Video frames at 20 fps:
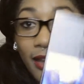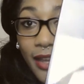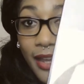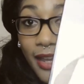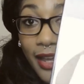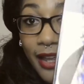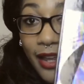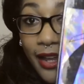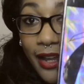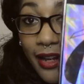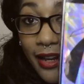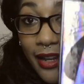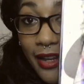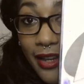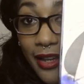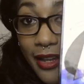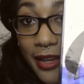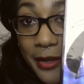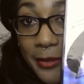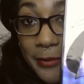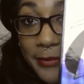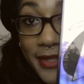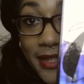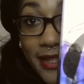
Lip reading: and it comes